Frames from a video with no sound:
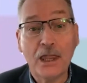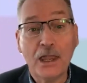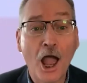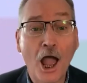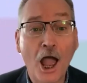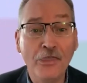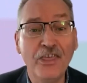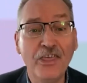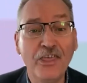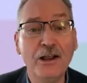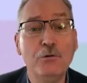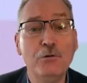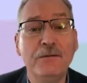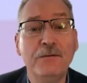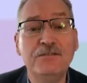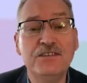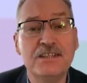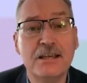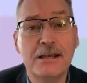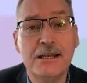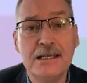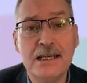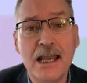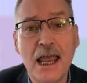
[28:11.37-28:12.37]
I think we've
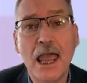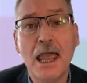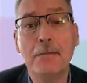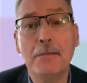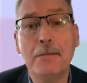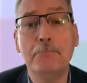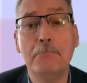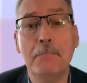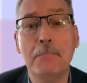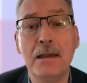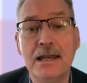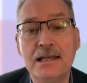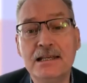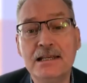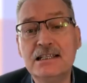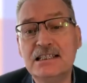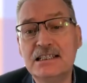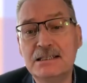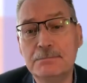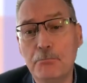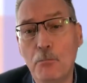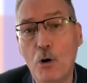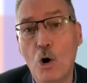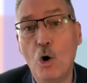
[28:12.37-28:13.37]
seen many
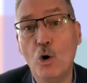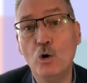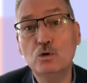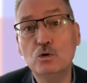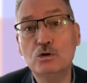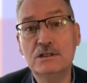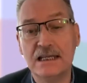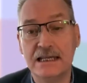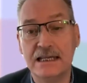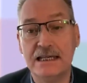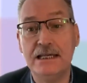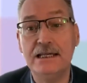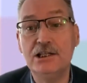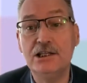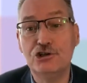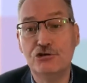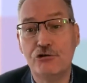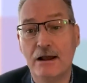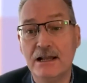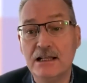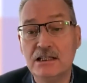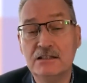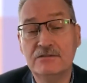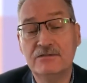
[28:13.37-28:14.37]
small t
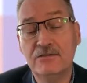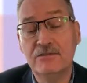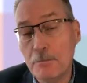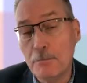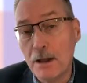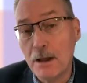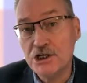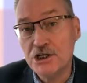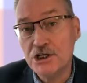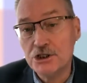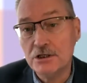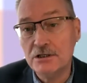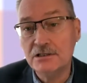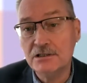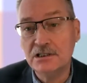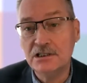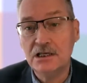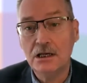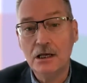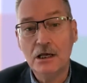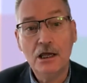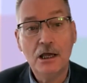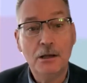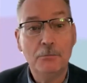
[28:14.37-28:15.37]
transformations
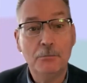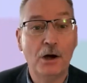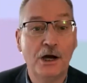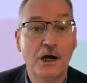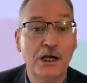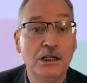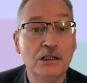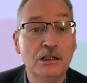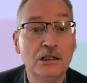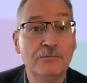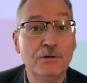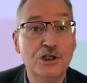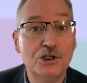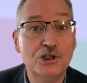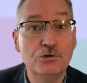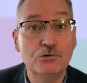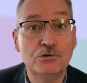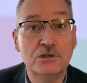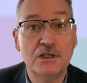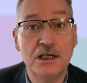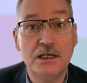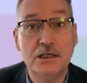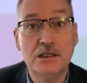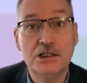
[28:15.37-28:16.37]
by individual
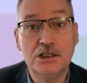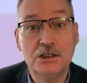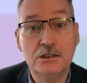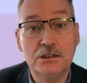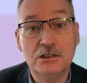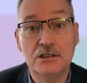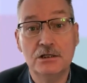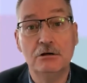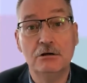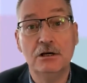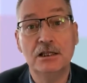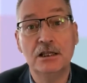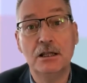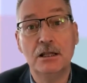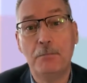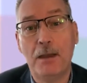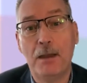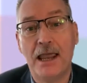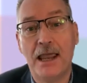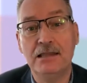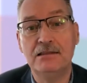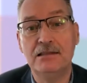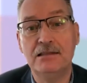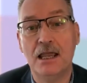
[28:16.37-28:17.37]
teachers during the
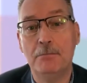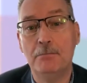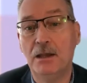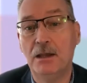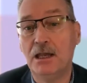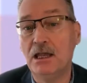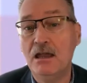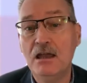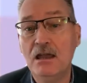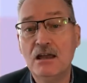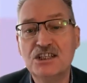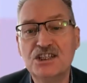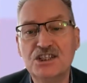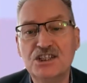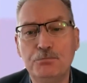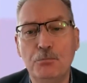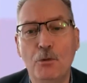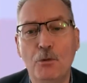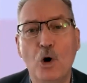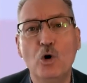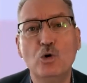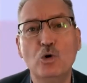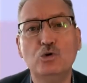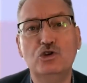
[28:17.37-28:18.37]
pandemic,
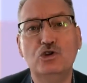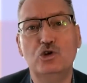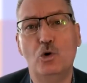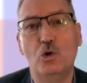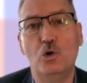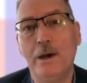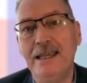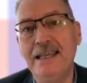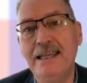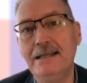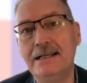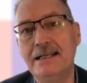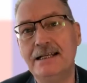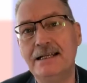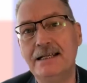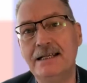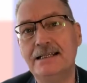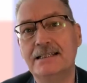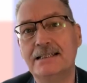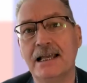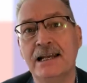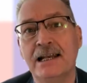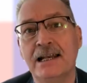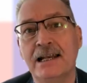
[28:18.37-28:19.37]
small
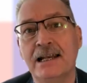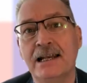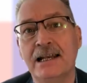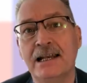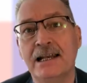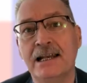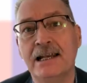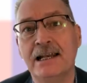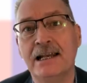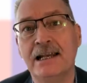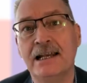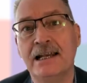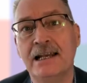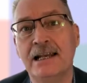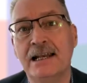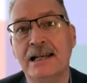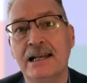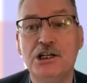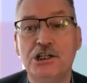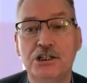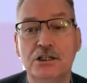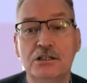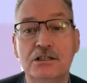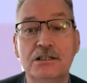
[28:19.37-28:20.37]
tweaks and
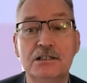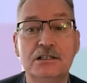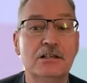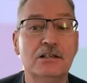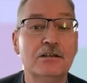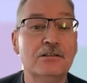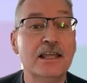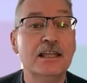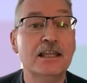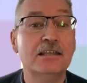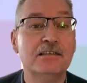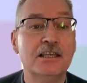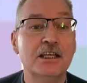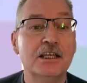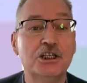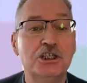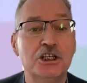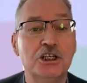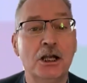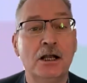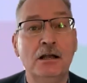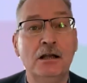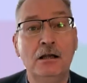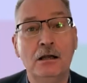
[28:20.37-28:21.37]
adaptations to their
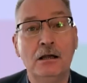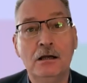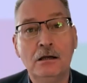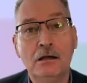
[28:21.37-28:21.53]
teaching.